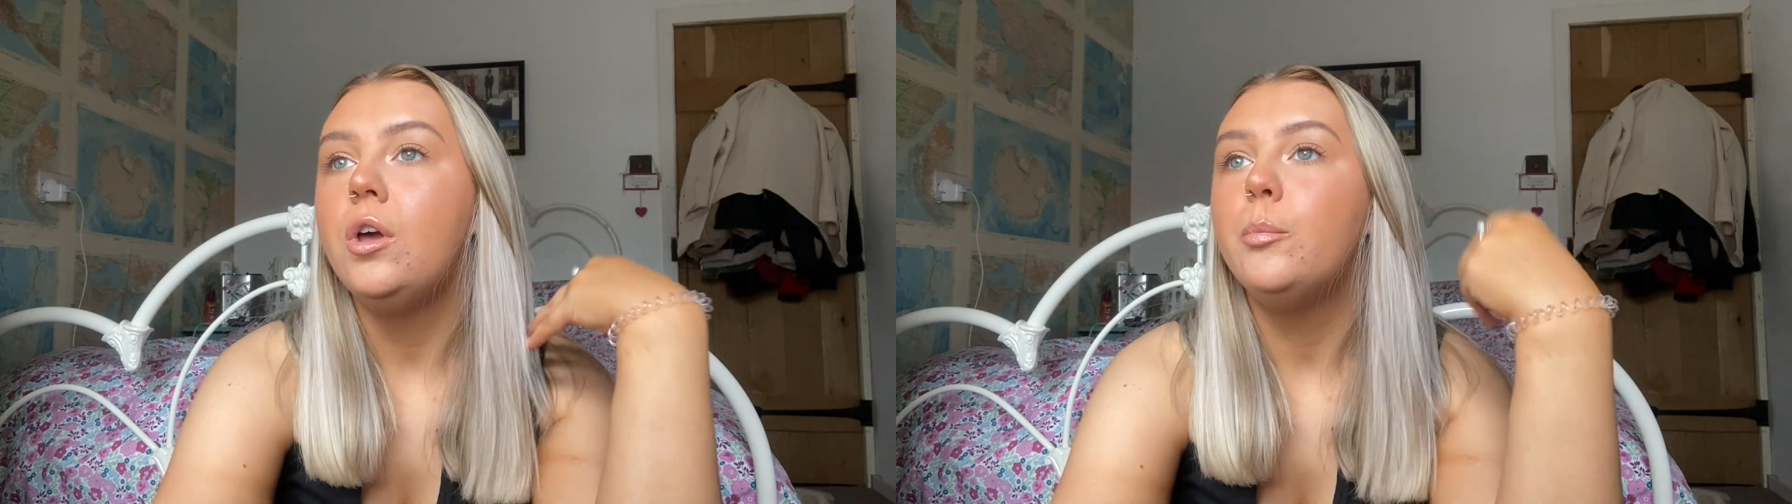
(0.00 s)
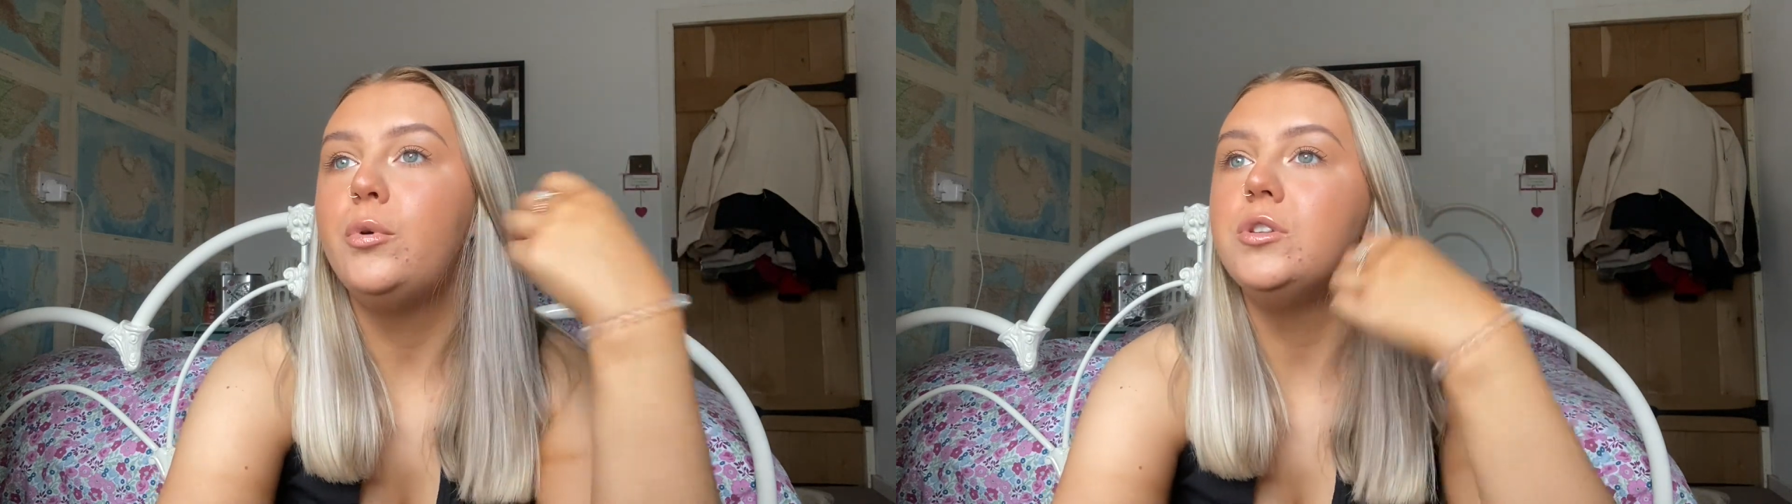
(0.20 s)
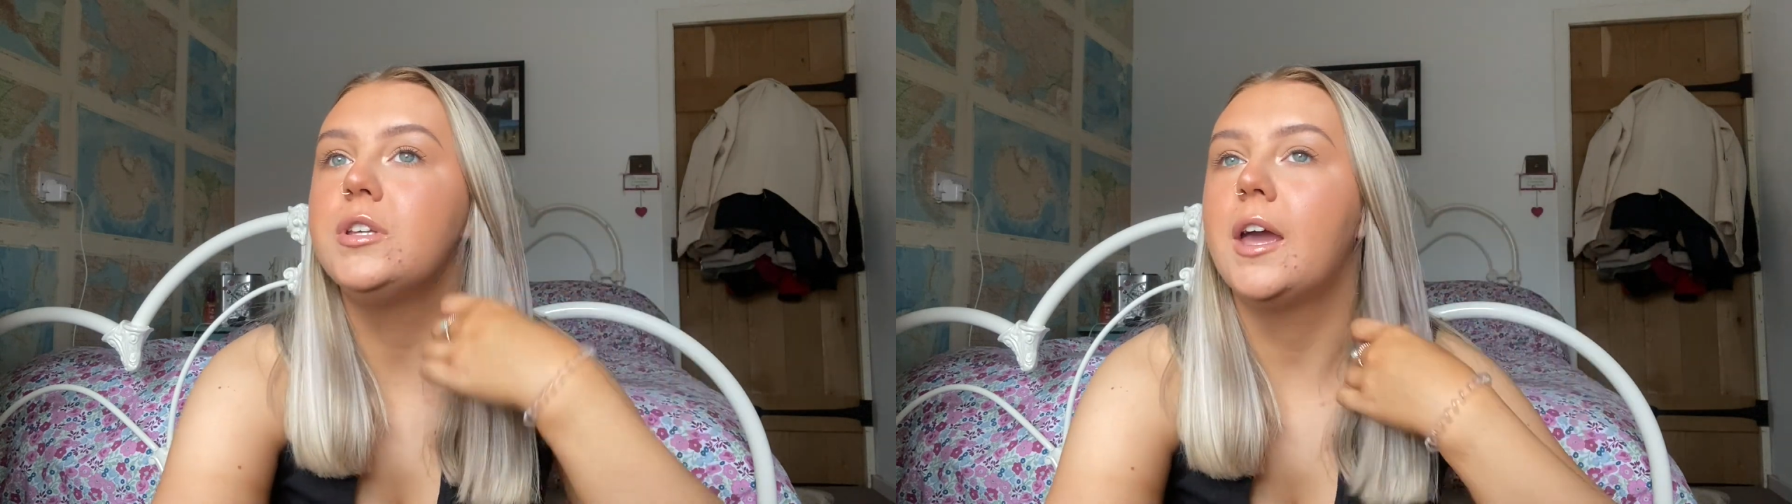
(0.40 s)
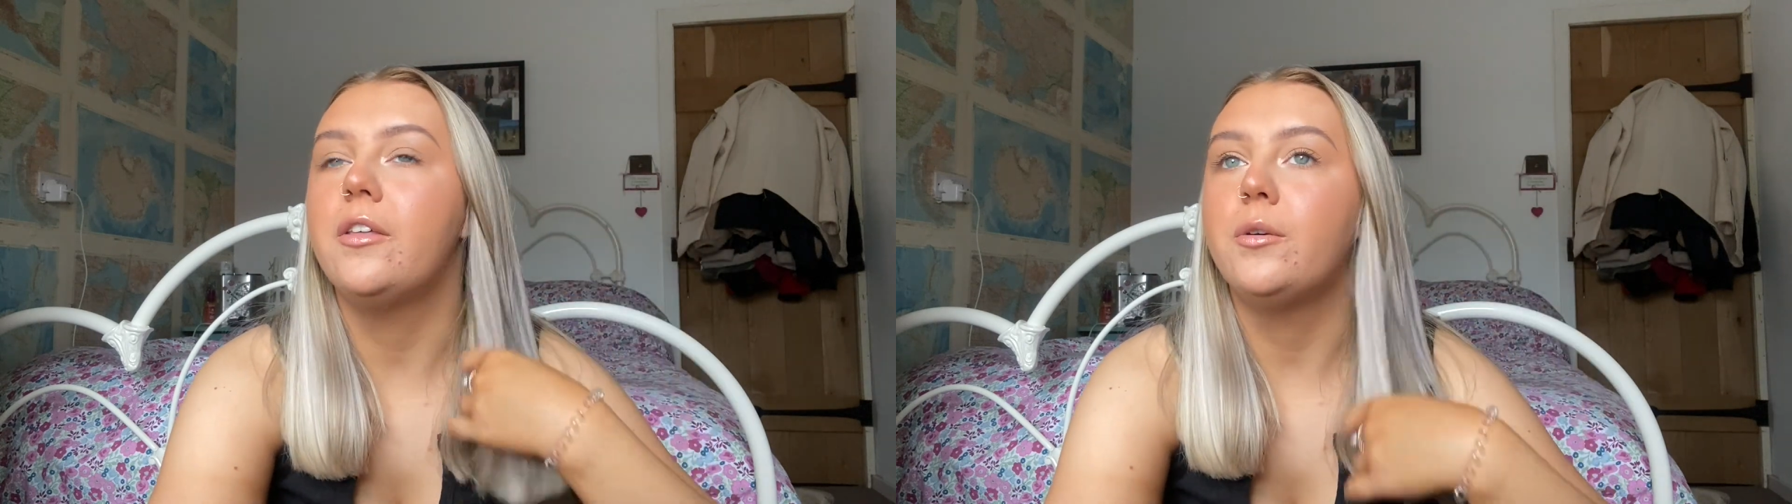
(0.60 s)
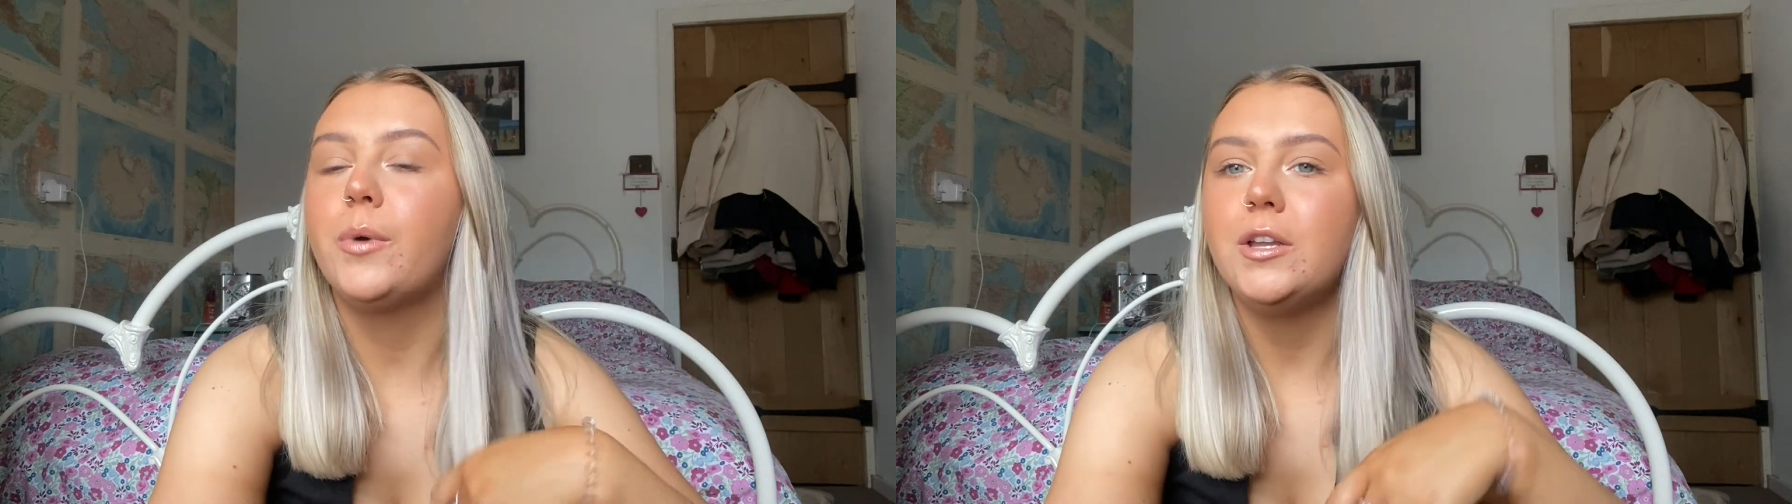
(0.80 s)
put
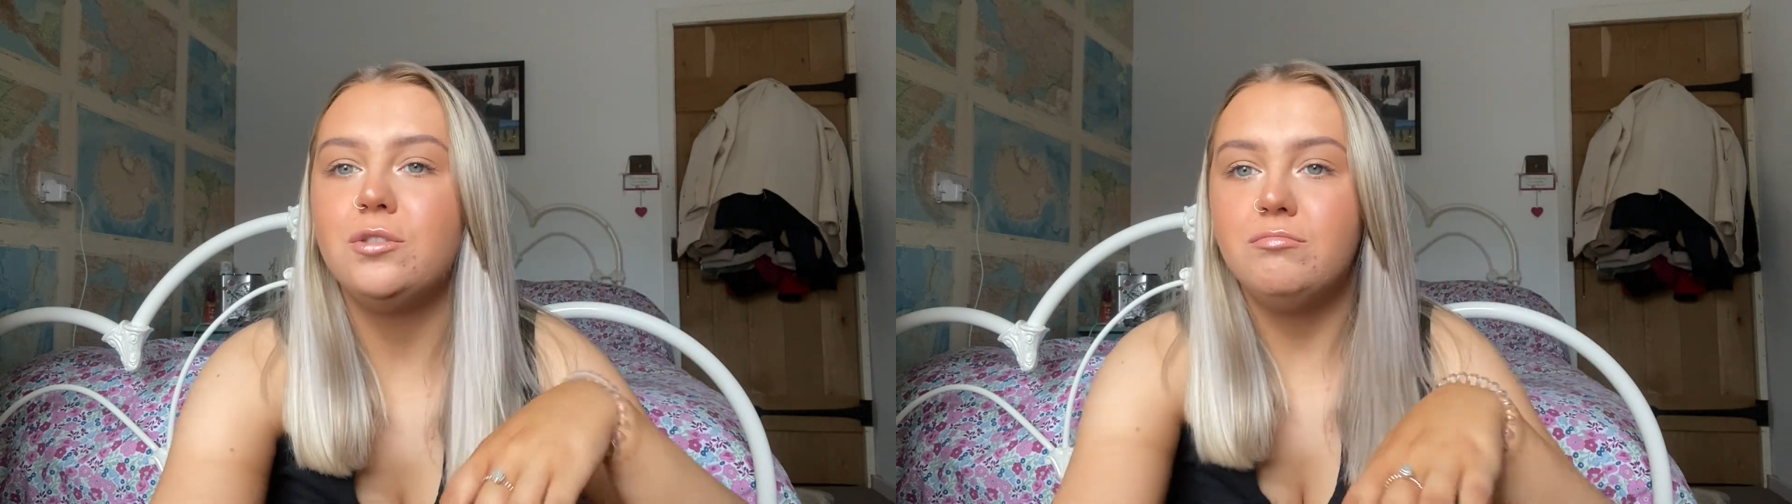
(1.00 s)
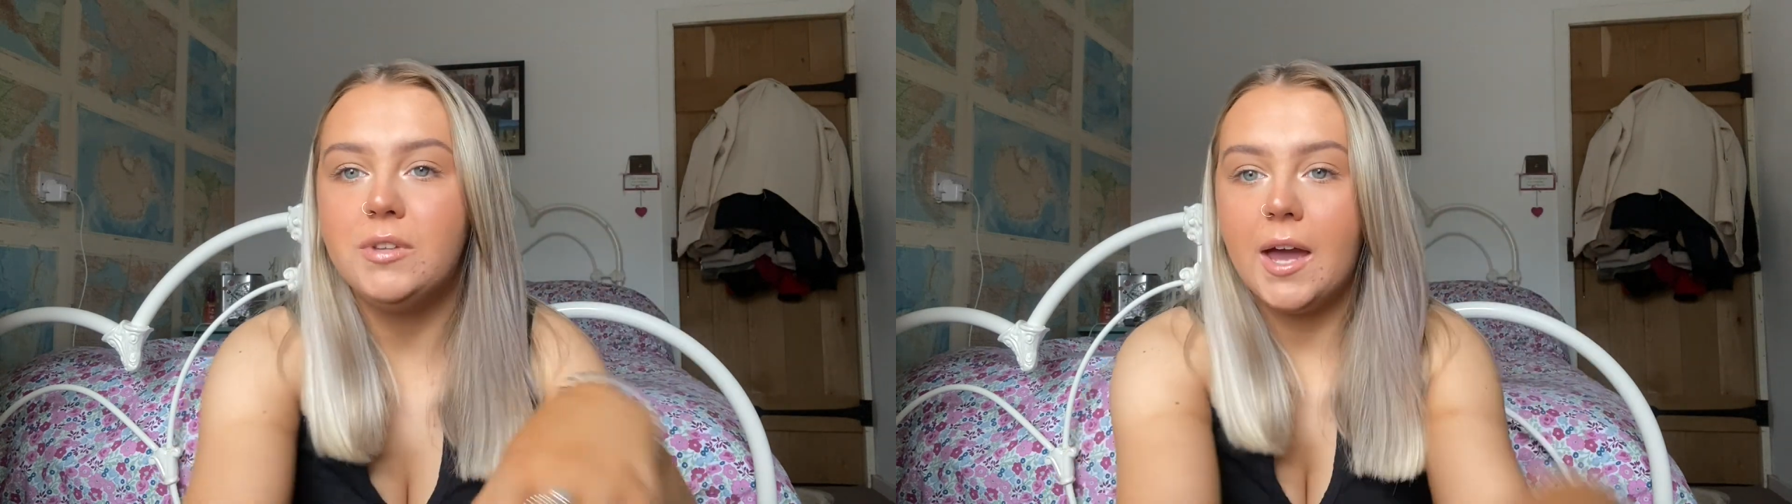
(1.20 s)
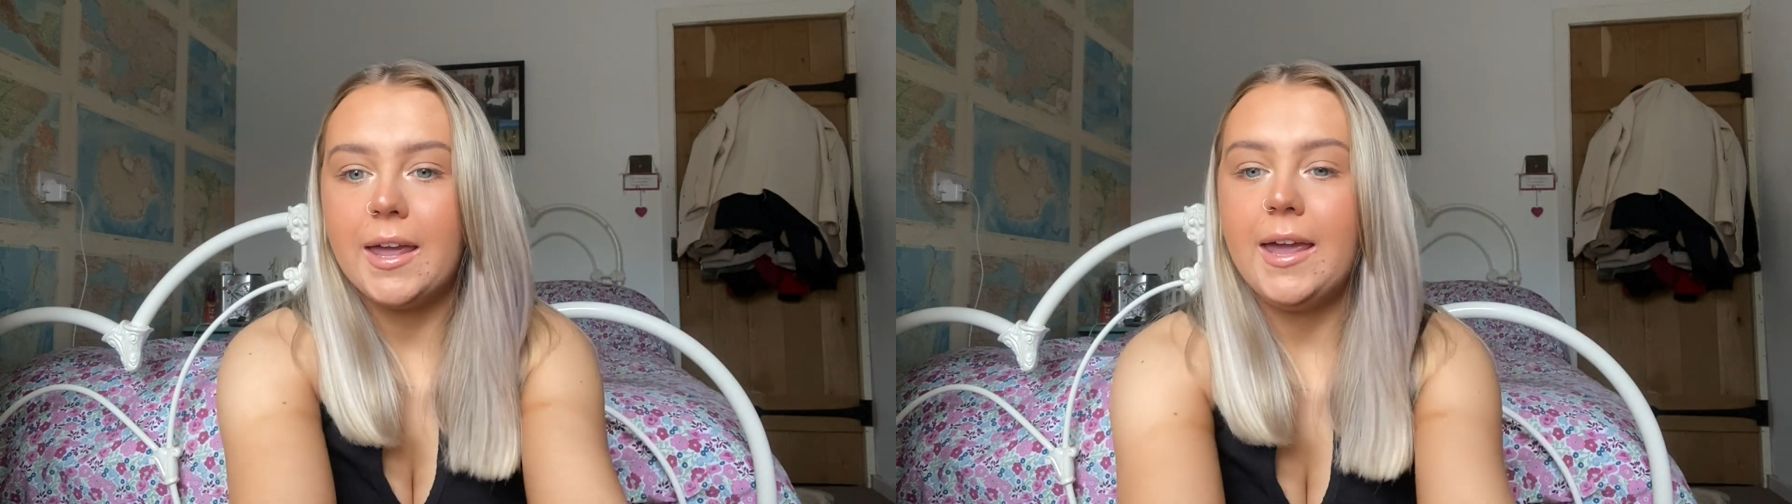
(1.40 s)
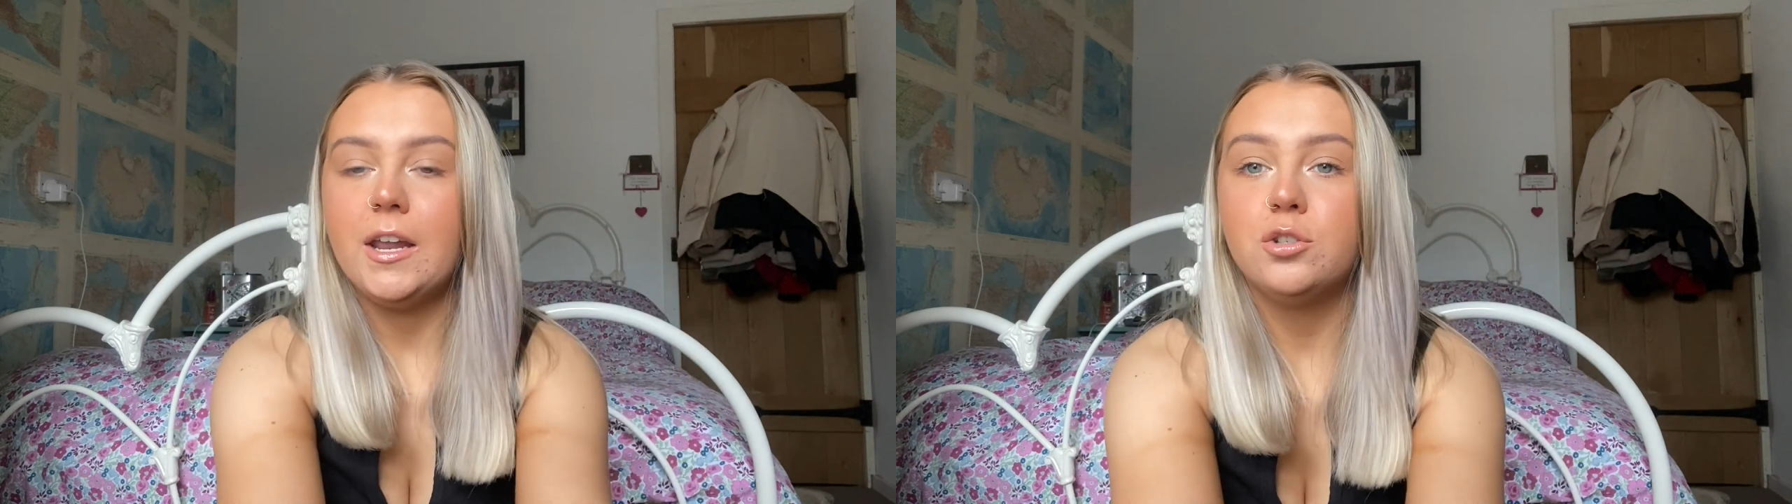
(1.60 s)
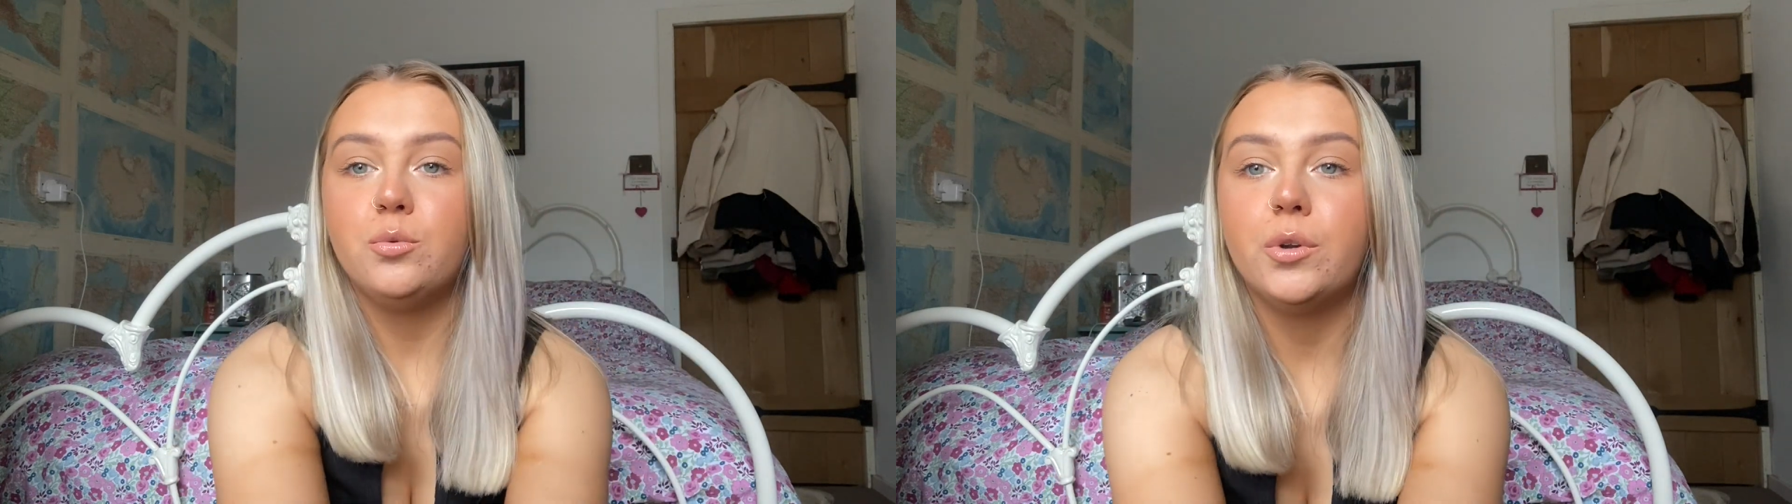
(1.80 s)
together, but again
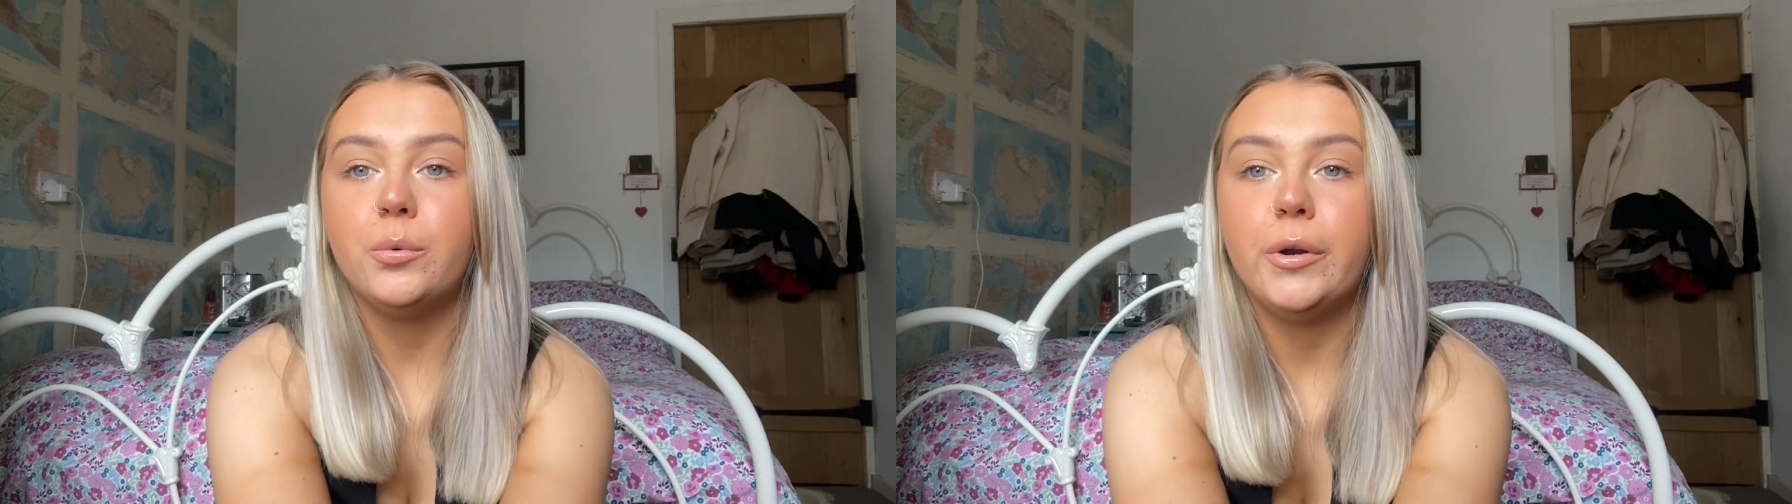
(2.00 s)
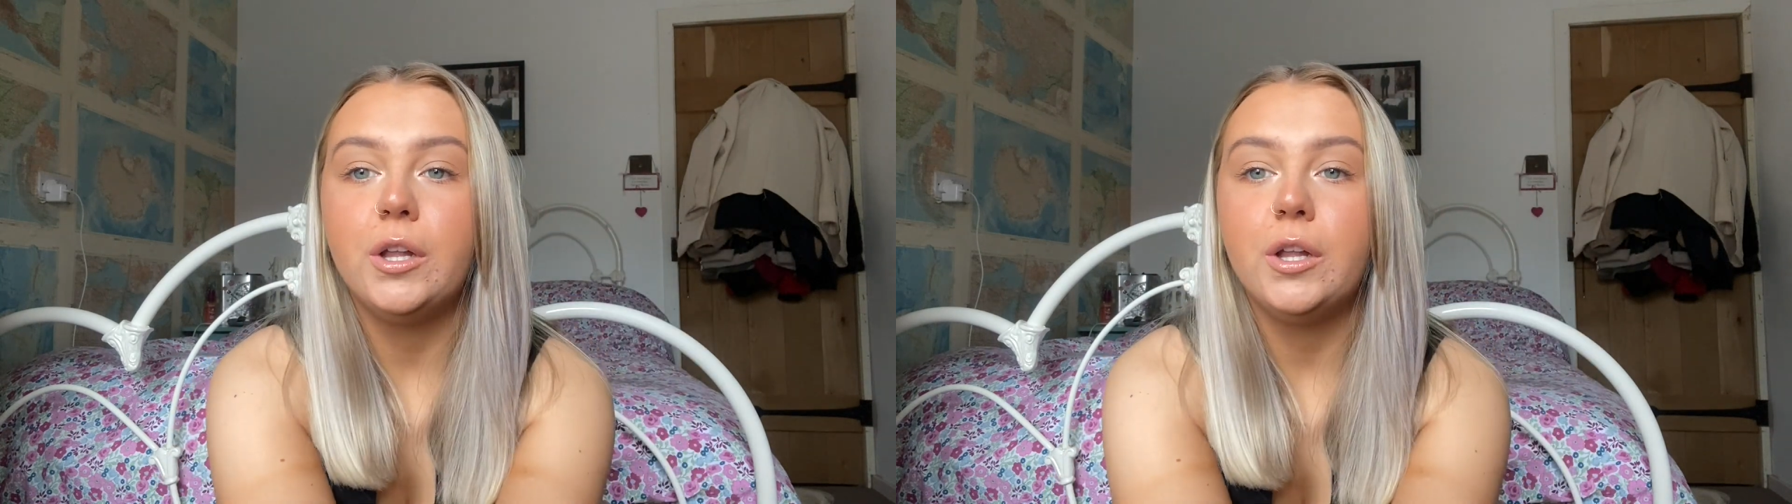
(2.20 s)
I don't want to wear